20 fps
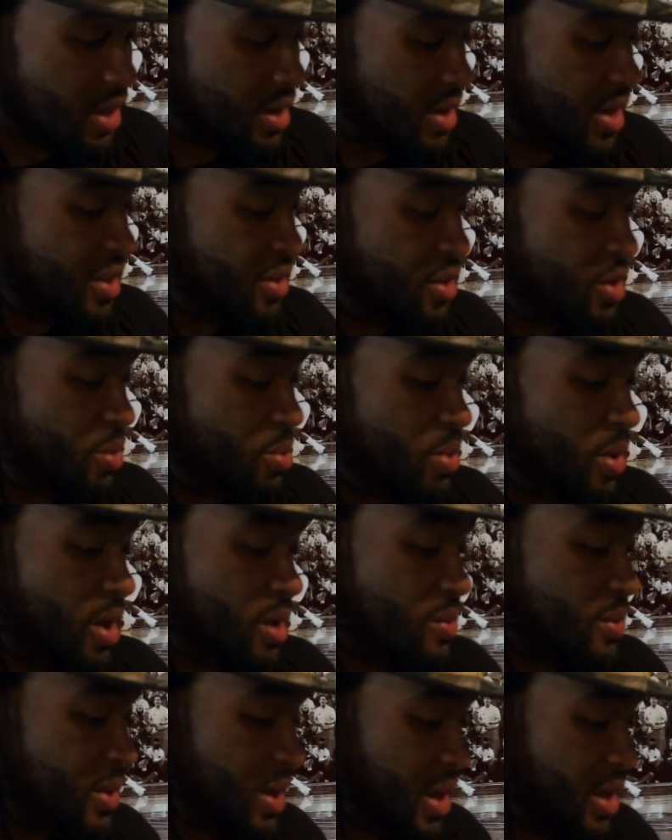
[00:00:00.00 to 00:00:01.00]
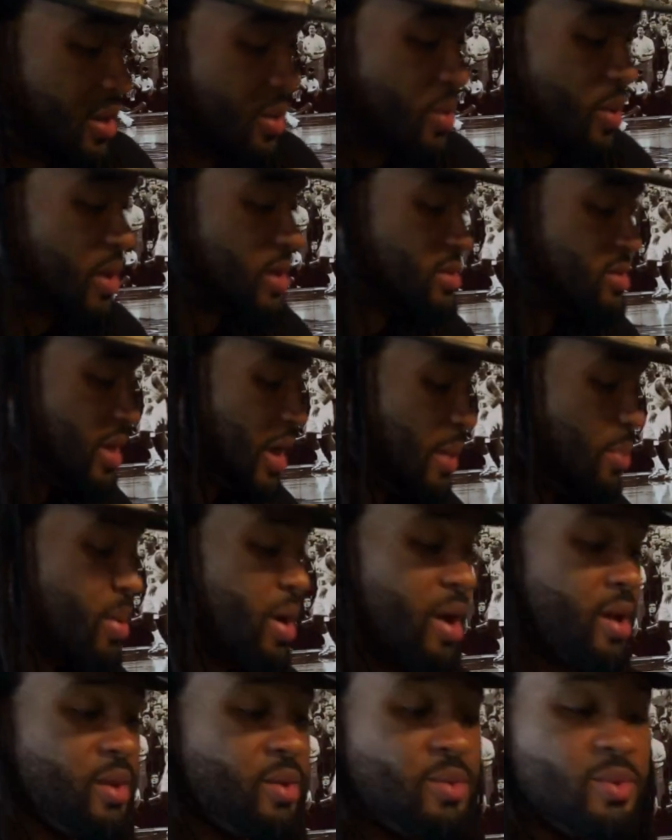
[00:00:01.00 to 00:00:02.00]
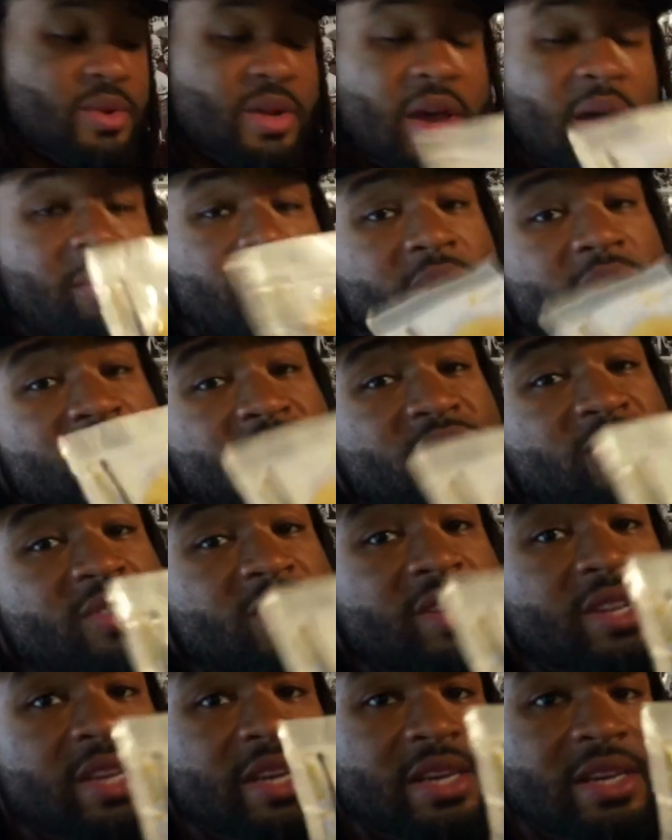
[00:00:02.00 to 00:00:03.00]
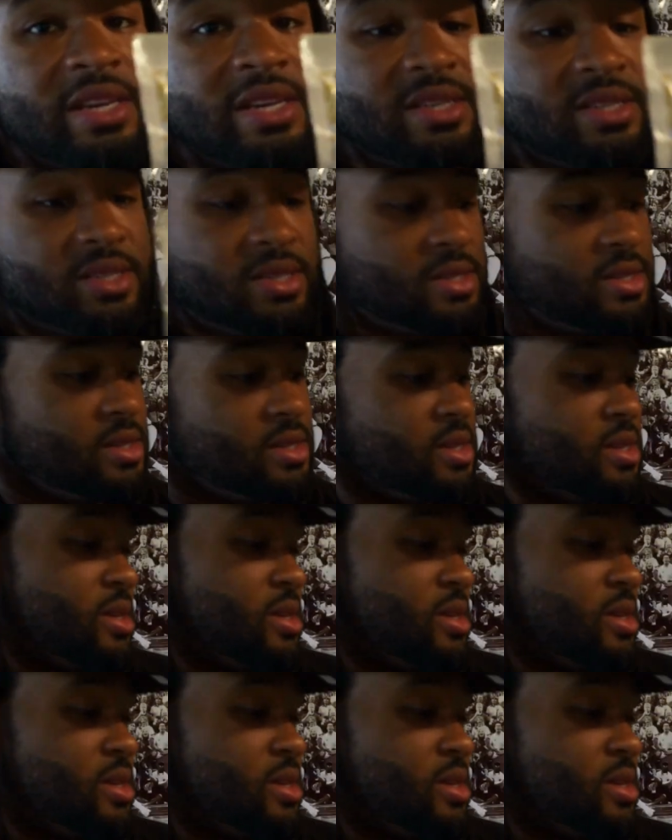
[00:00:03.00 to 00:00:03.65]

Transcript: I don't have no problem gaining weight, so I probably will not be using these,